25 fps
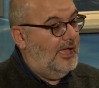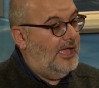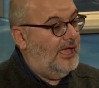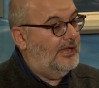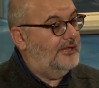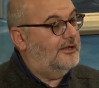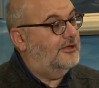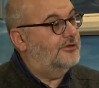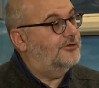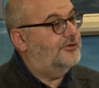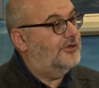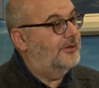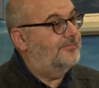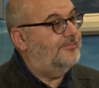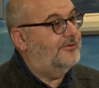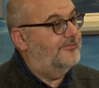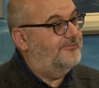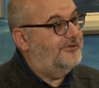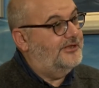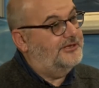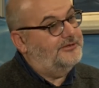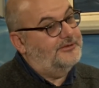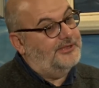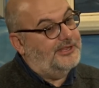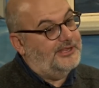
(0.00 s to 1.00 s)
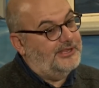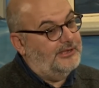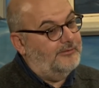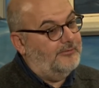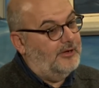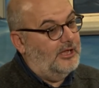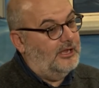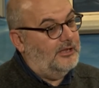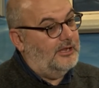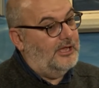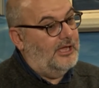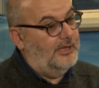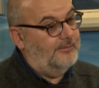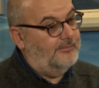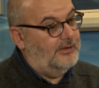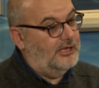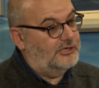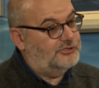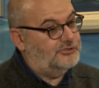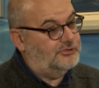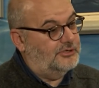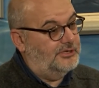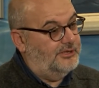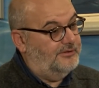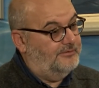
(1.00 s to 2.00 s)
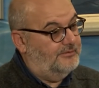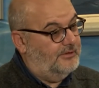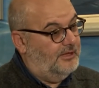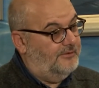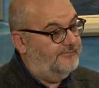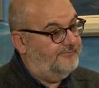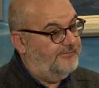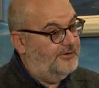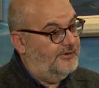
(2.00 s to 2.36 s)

and on top of that you say, well, I'm actually a